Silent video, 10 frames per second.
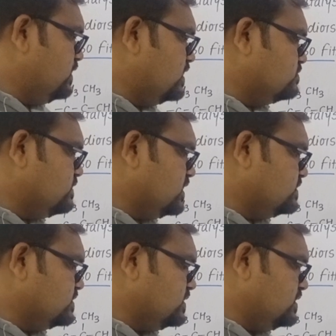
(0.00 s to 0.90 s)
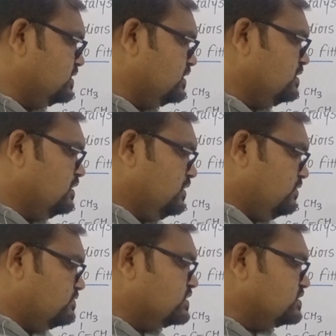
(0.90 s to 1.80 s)
as we can see here,
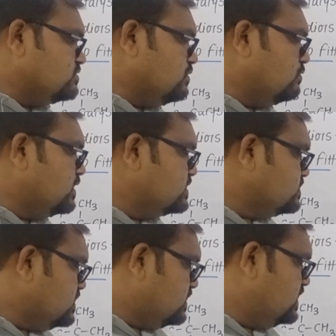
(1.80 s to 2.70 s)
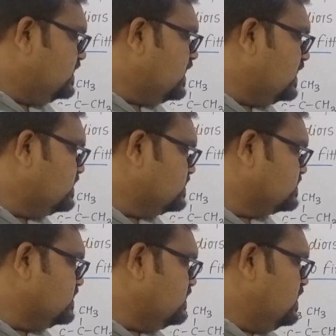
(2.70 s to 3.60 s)
which is known as
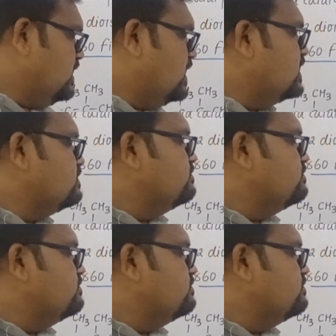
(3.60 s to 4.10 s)
dehydration, and